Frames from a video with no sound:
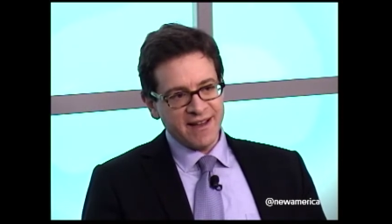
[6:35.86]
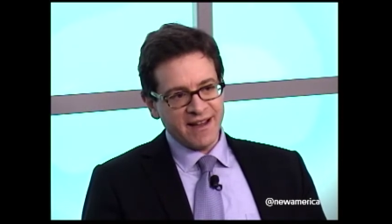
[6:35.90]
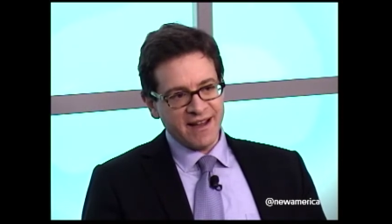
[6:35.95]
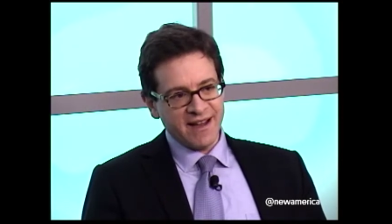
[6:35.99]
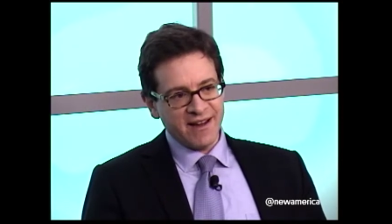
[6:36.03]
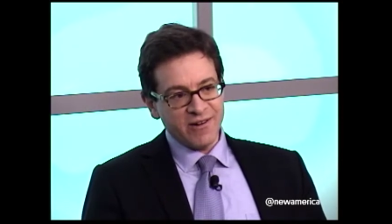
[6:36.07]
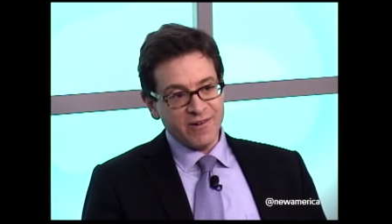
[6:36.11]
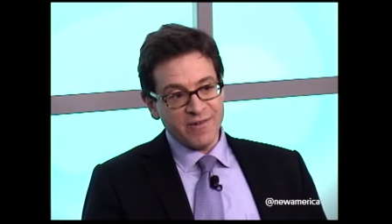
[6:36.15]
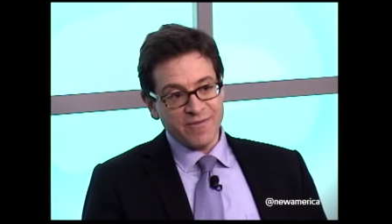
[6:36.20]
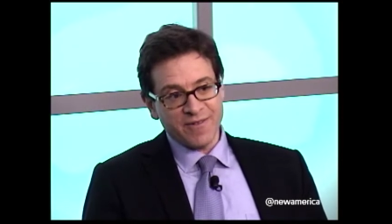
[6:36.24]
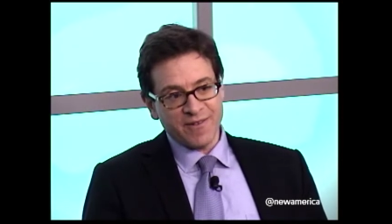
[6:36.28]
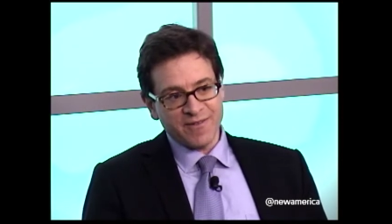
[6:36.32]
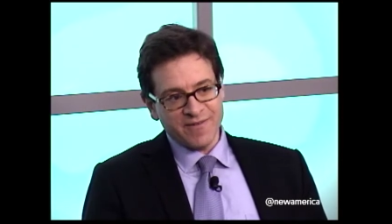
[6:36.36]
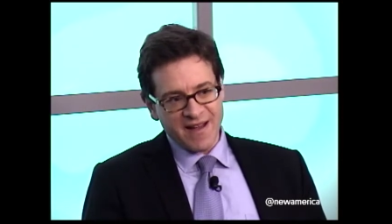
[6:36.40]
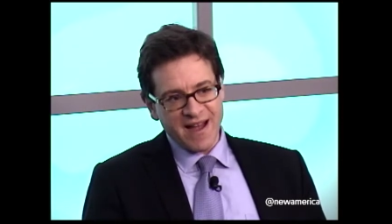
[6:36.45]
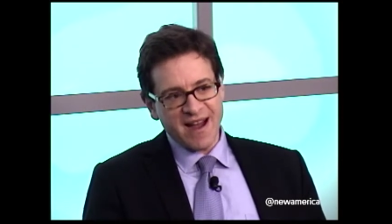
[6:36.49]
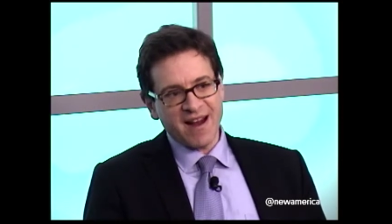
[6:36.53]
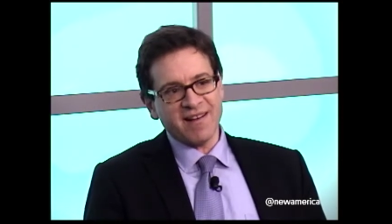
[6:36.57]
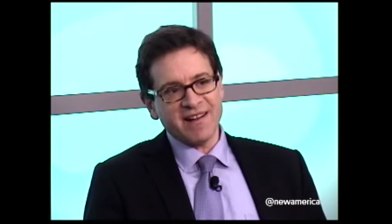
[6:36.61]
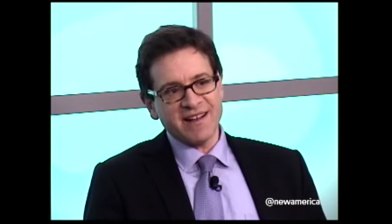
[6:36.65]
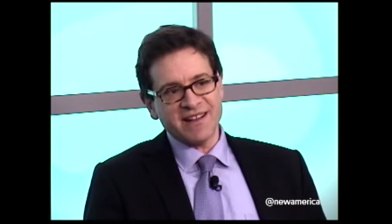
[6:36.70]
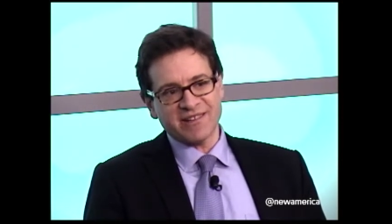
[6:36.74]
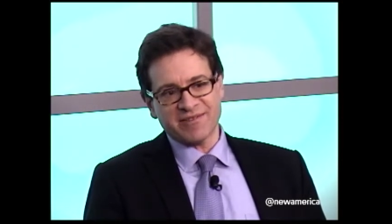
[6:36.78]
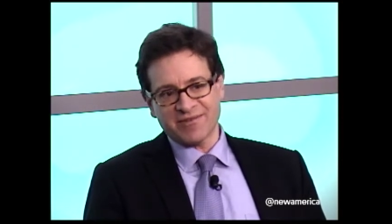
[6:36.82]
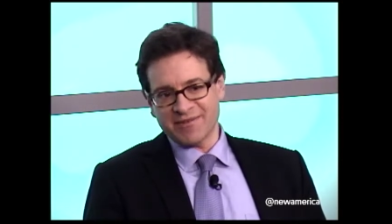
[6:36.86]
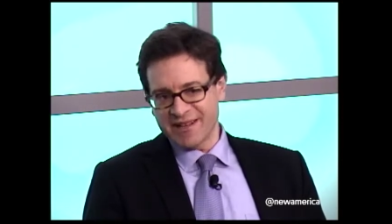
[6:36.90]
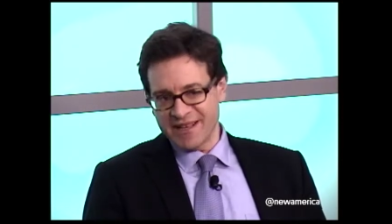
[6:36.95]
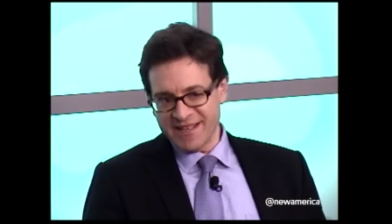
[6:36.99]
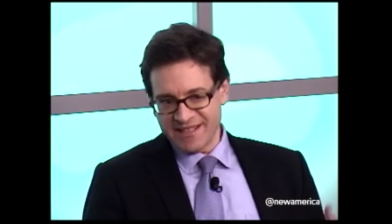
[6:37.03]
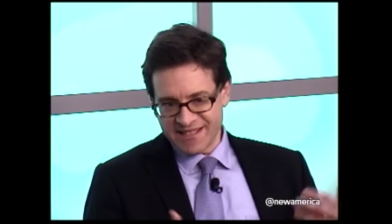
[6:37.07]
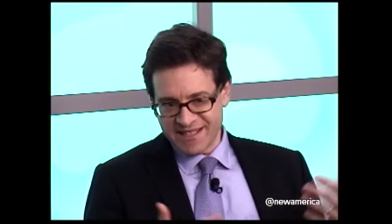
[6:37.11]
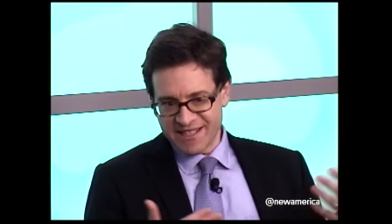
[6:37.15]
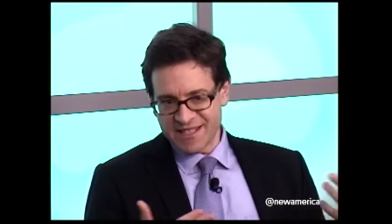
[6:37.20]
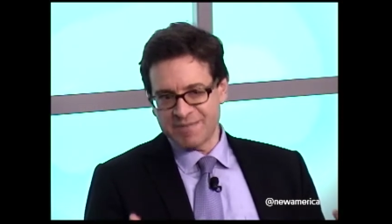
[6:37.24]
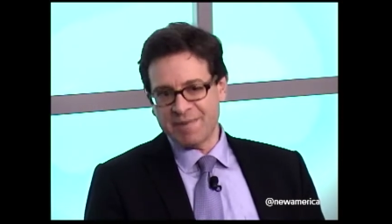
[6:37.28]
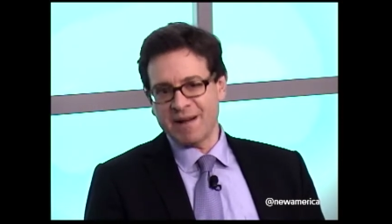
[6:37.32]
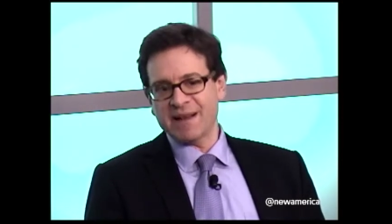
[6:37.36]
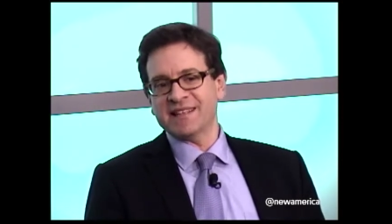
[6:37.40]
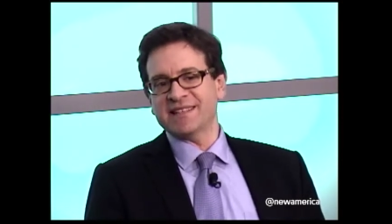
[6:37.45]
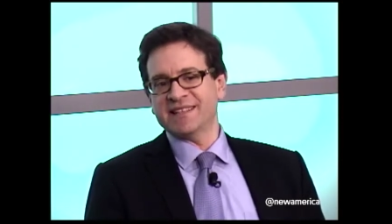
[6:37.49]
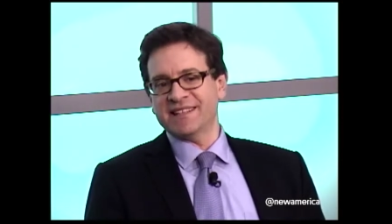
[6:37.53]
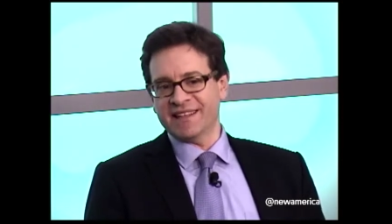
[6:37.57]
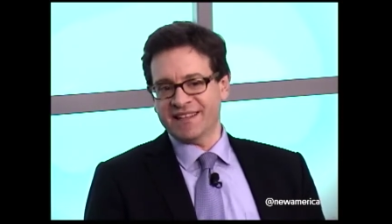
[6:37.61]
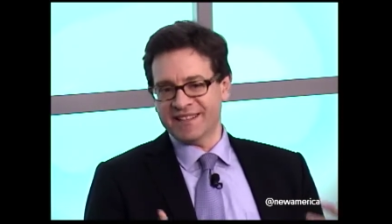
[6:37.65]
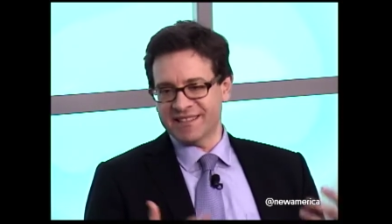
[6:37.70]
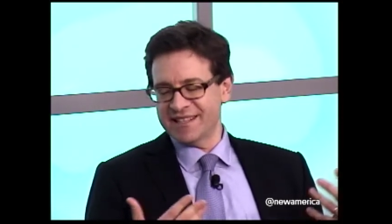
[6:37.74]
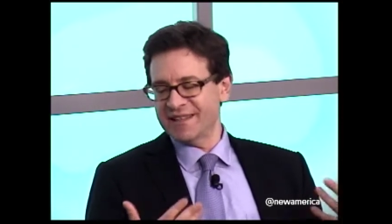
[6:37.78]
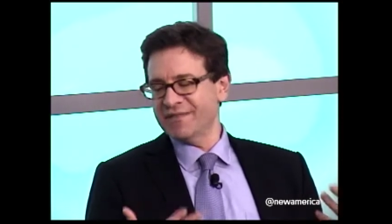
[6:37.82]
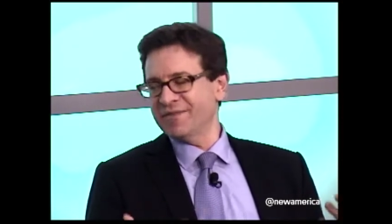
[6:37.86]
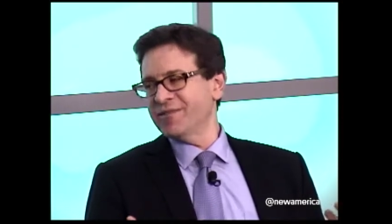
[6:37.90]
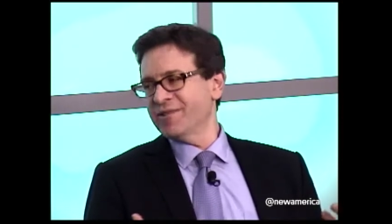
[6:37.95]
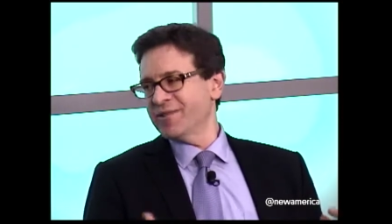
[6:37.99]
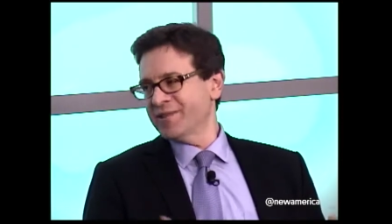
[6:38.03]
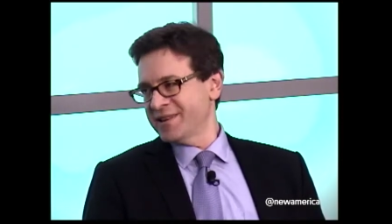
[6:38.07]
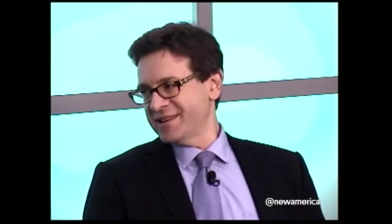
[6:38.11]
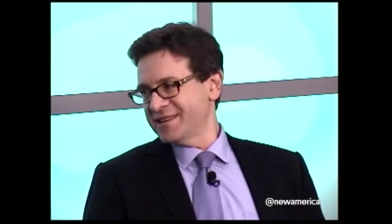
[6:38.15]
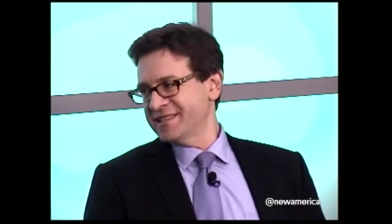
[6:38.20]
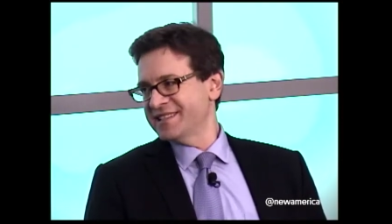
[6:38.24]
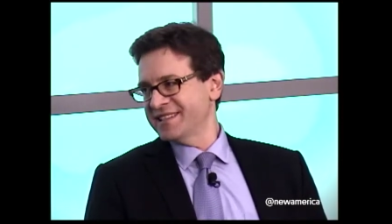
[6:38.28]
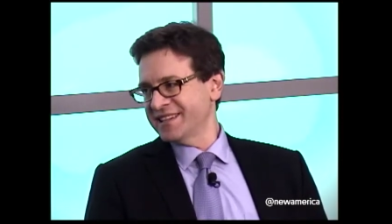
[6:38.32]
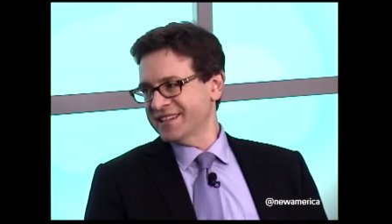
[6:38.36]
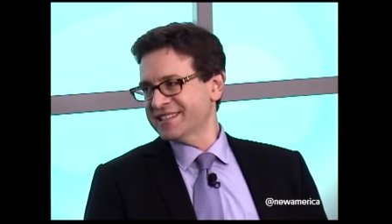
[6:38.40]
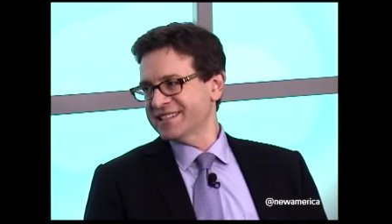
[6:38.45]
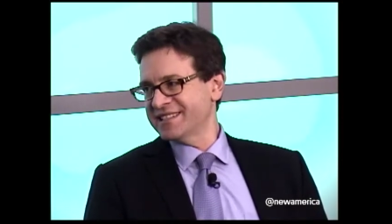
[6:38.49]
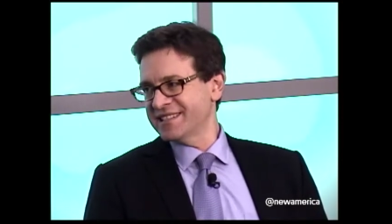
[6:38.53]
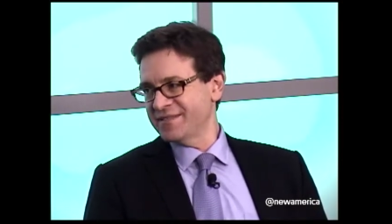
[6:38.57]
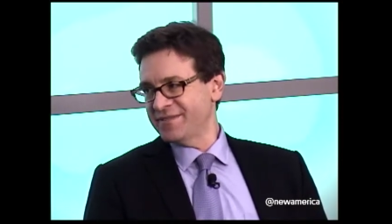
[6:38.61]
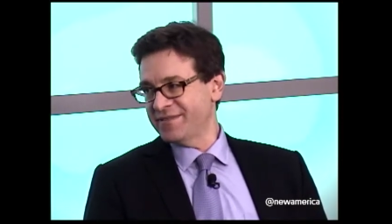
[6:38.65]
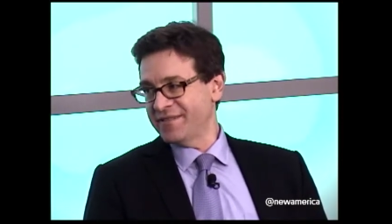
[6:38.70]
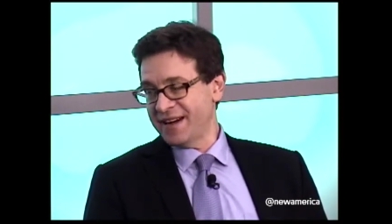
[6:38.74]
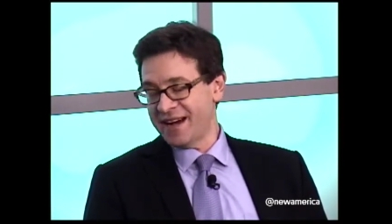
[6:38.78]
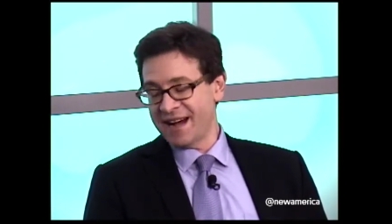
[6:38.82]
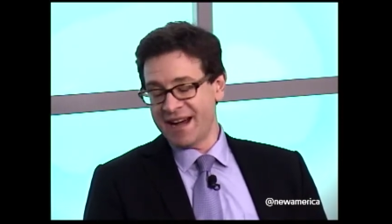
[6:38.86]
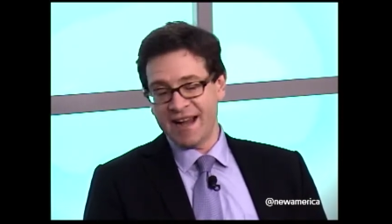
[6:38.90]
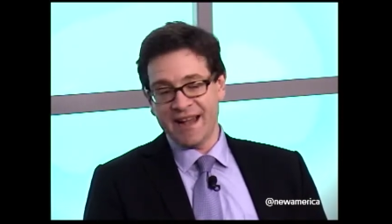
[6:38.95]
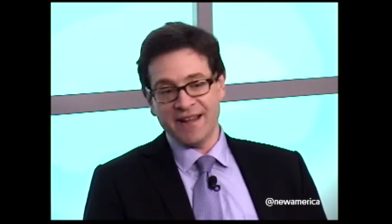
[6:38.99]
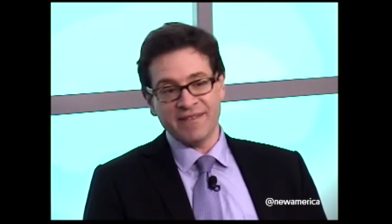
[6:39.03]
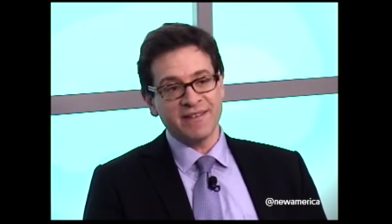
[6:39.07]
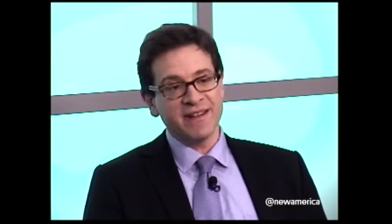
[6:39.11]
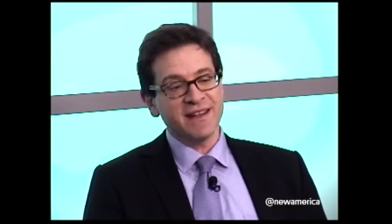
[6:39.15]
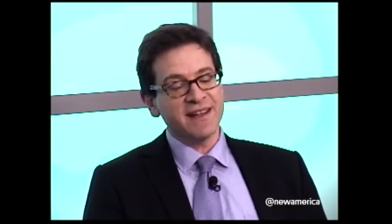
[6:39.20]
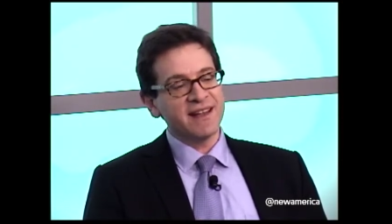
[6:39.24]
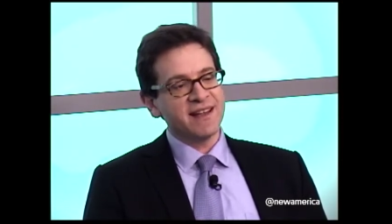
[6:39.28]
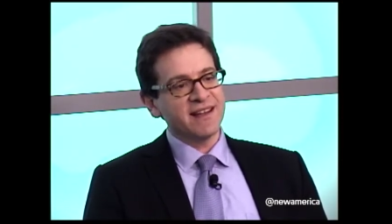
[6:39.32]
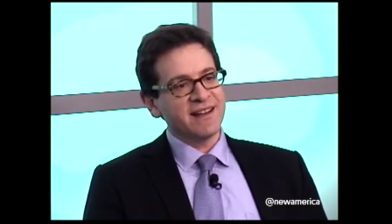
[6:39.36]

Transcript: who for various reasons by 64 and 65